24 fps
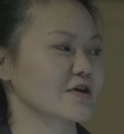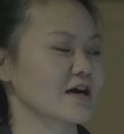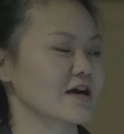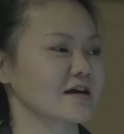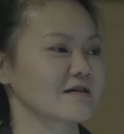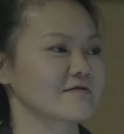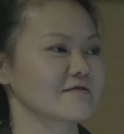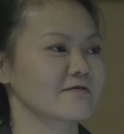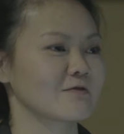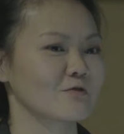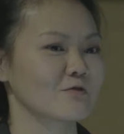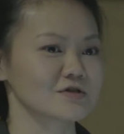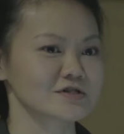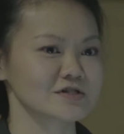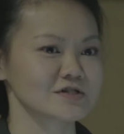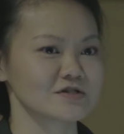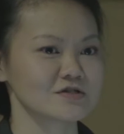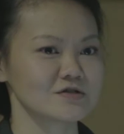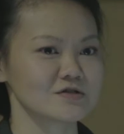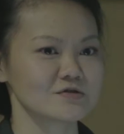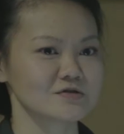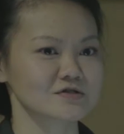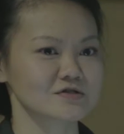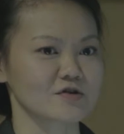kind of forced to
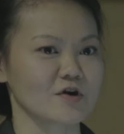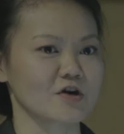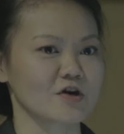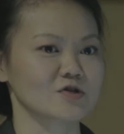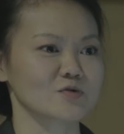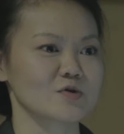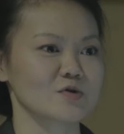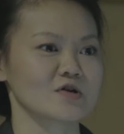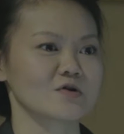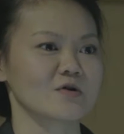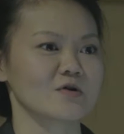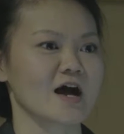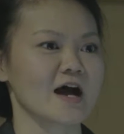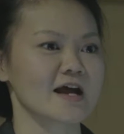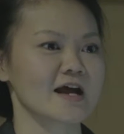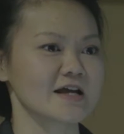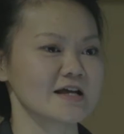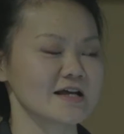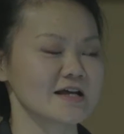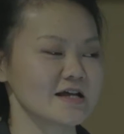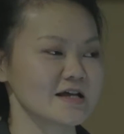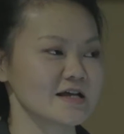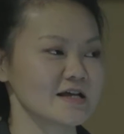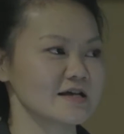use the Arduino
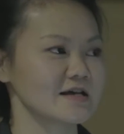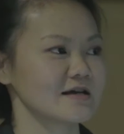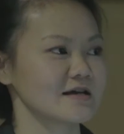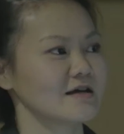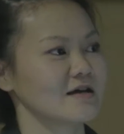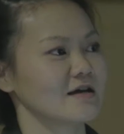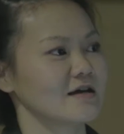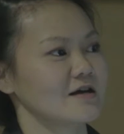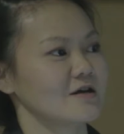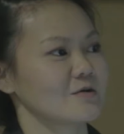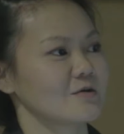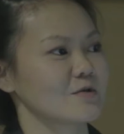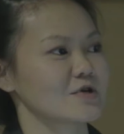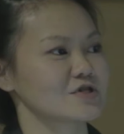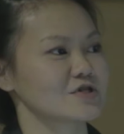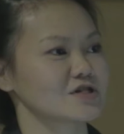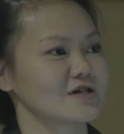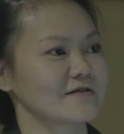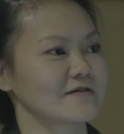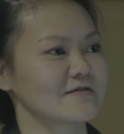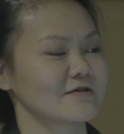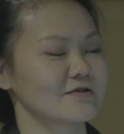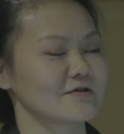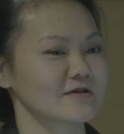IDE, which
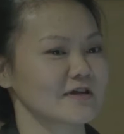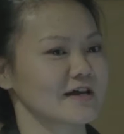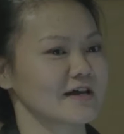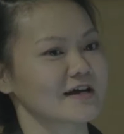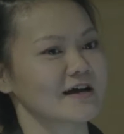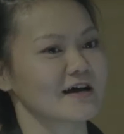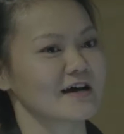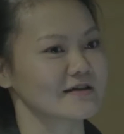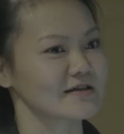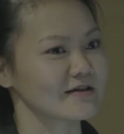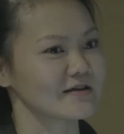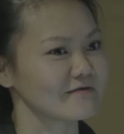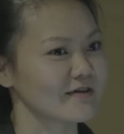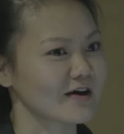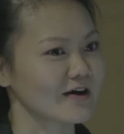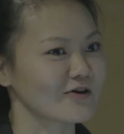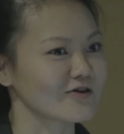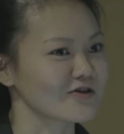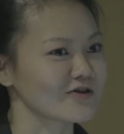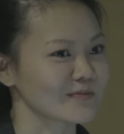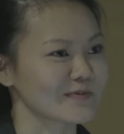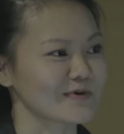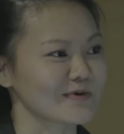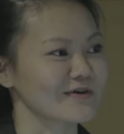if you're like a
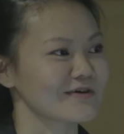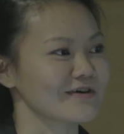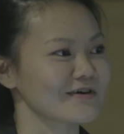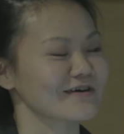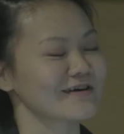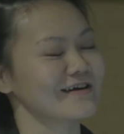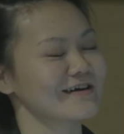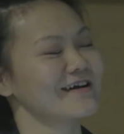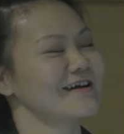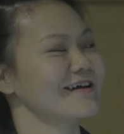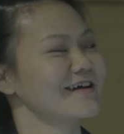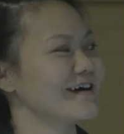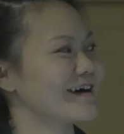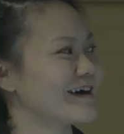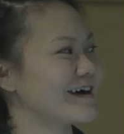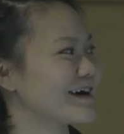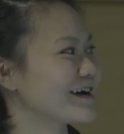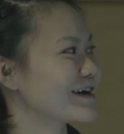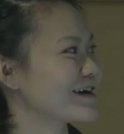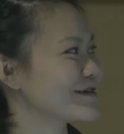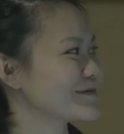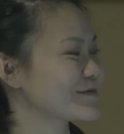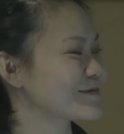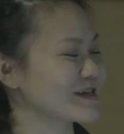developer,
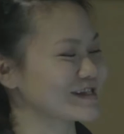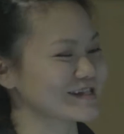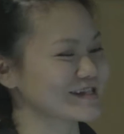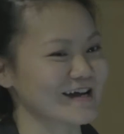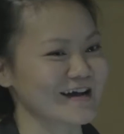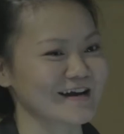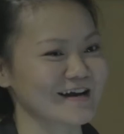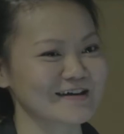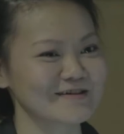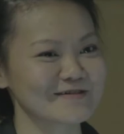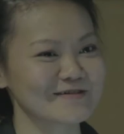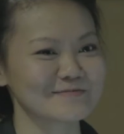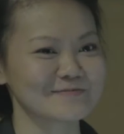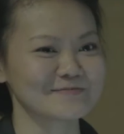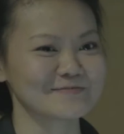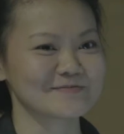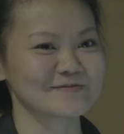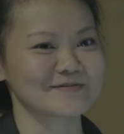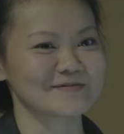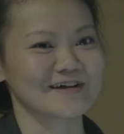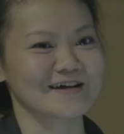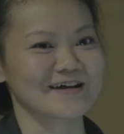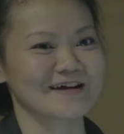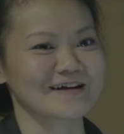it's kind of,
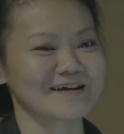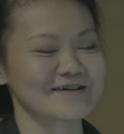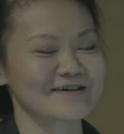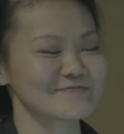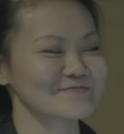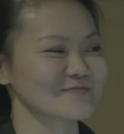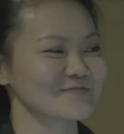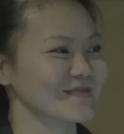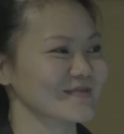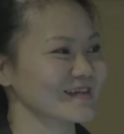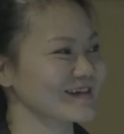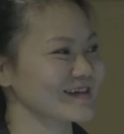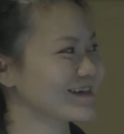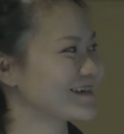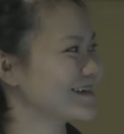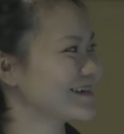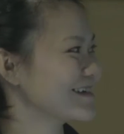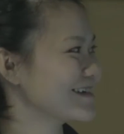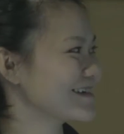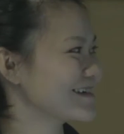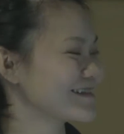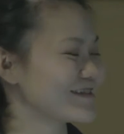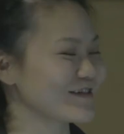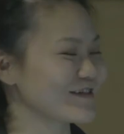
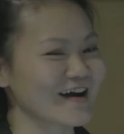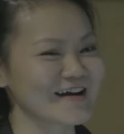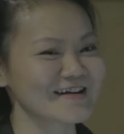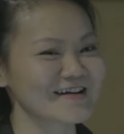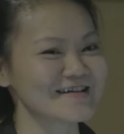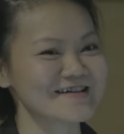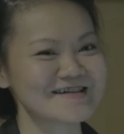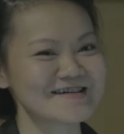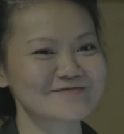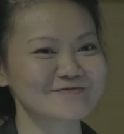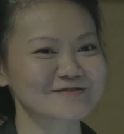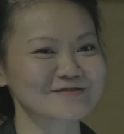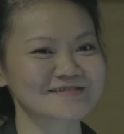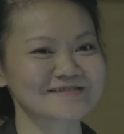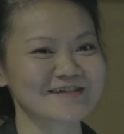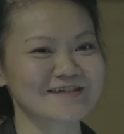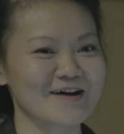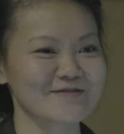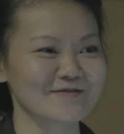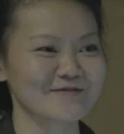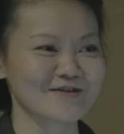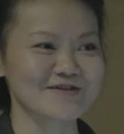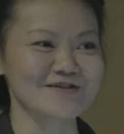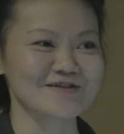their IDE was
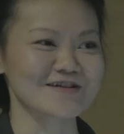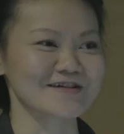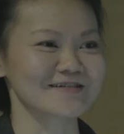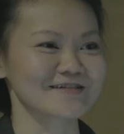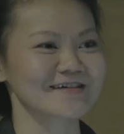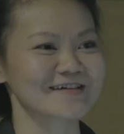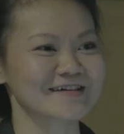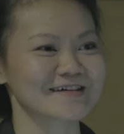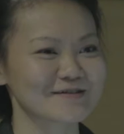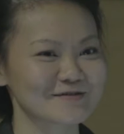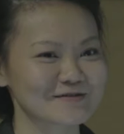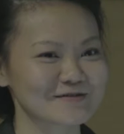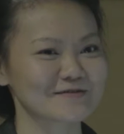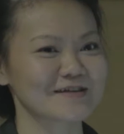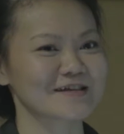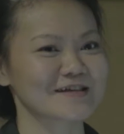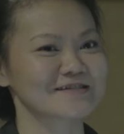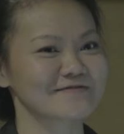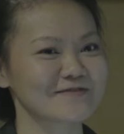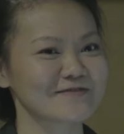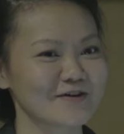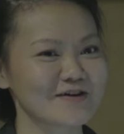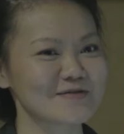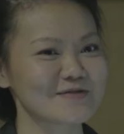not very good. Like it's
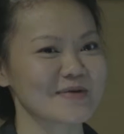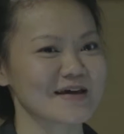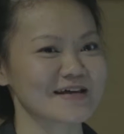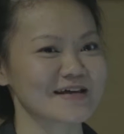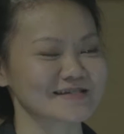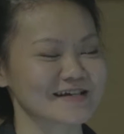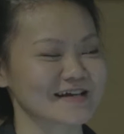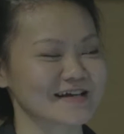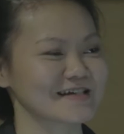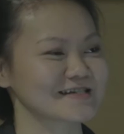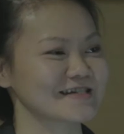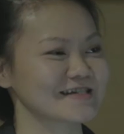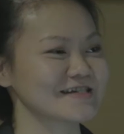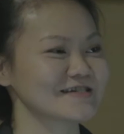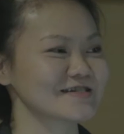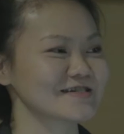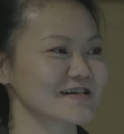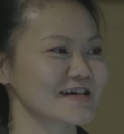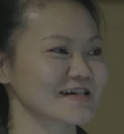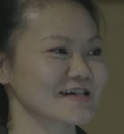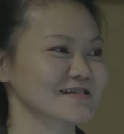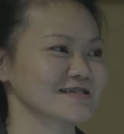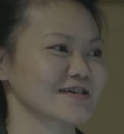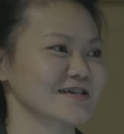very basic. It's easy to
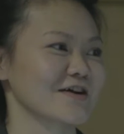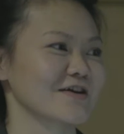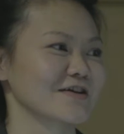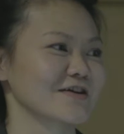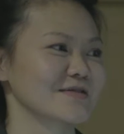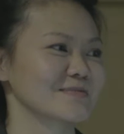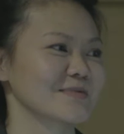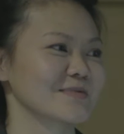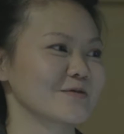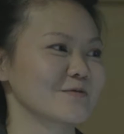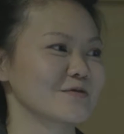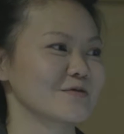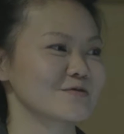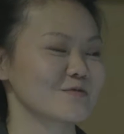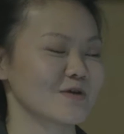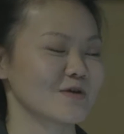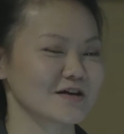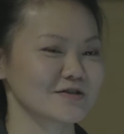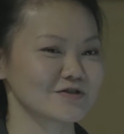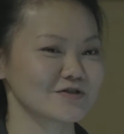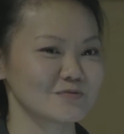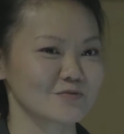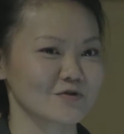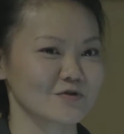get started, but when you
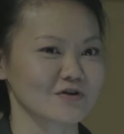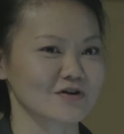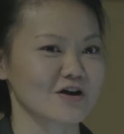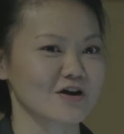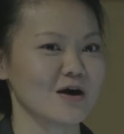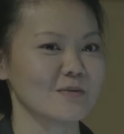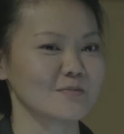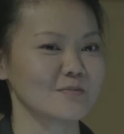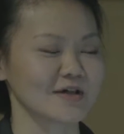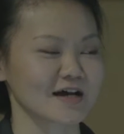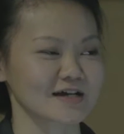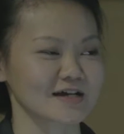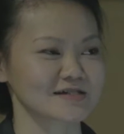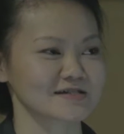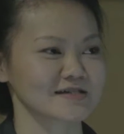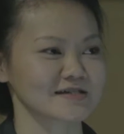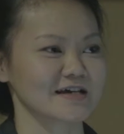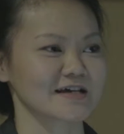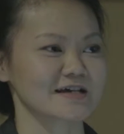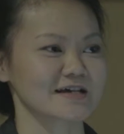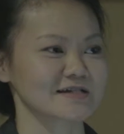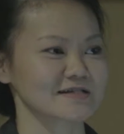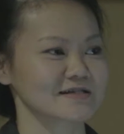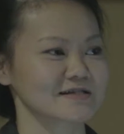want to do more complex
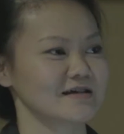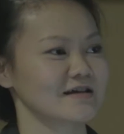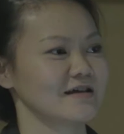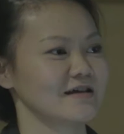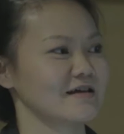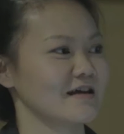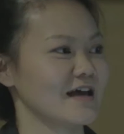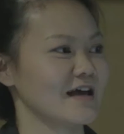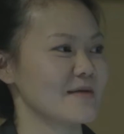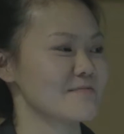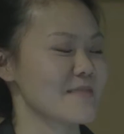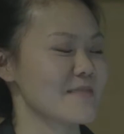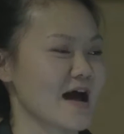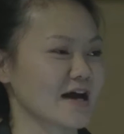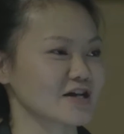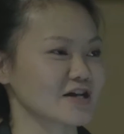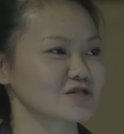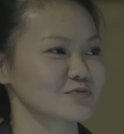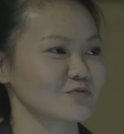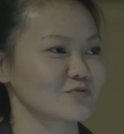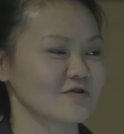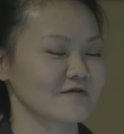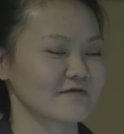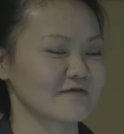things and
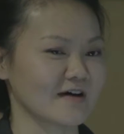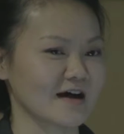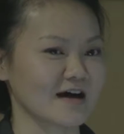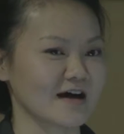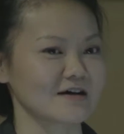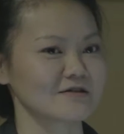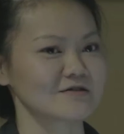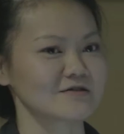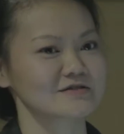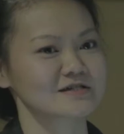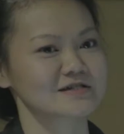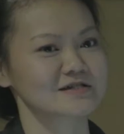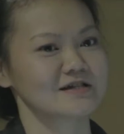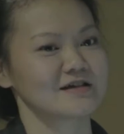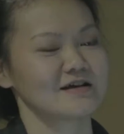manage more files,